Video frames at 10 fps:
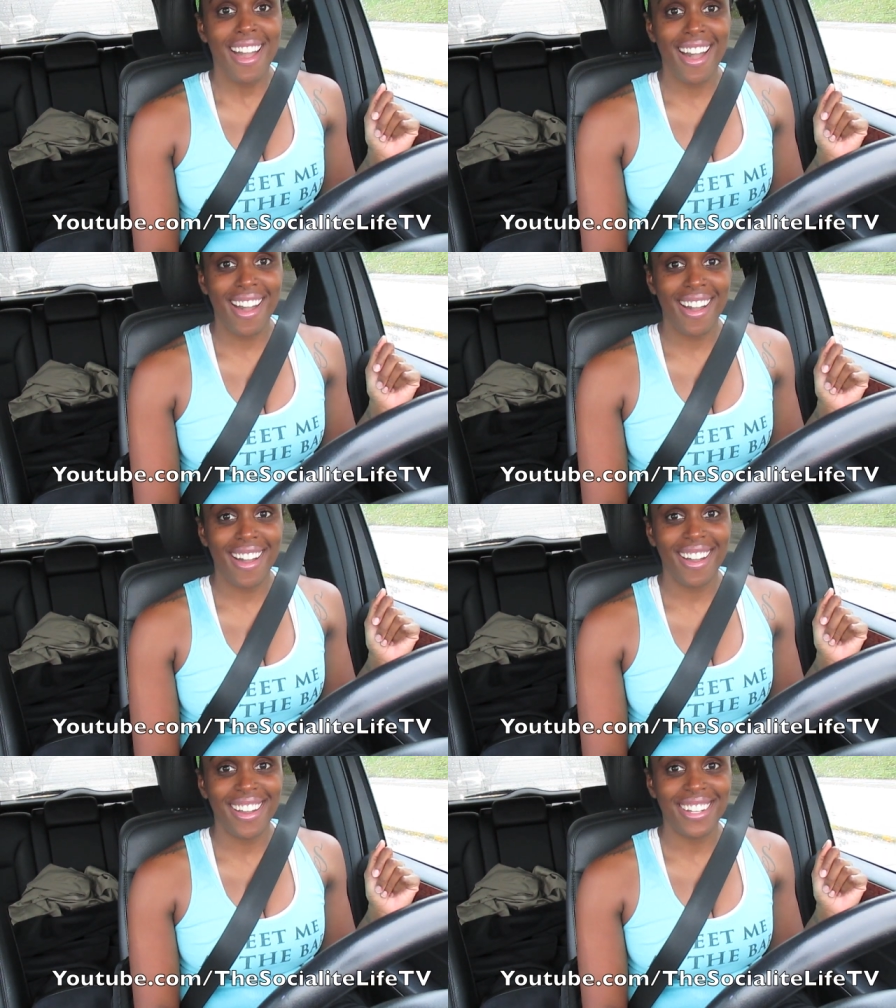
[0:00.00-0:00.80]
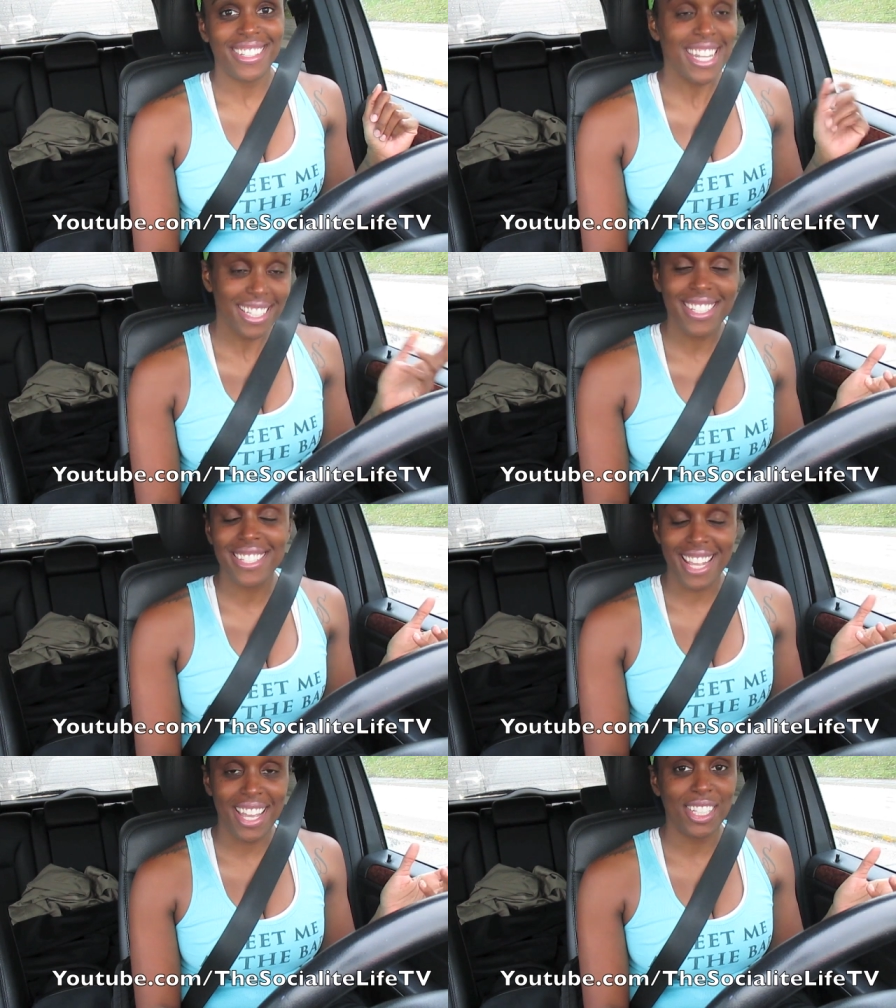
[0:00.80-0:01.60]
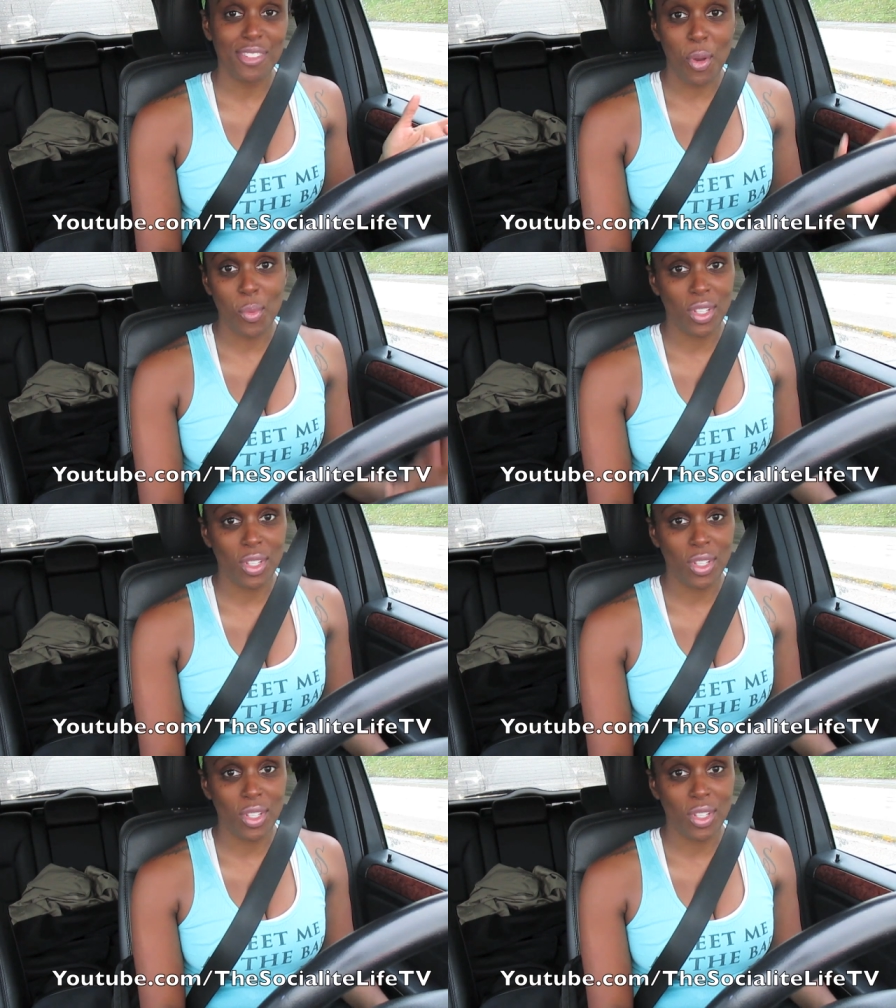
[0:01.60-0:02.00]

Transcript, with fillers: uh, needless to say, I got on the phone,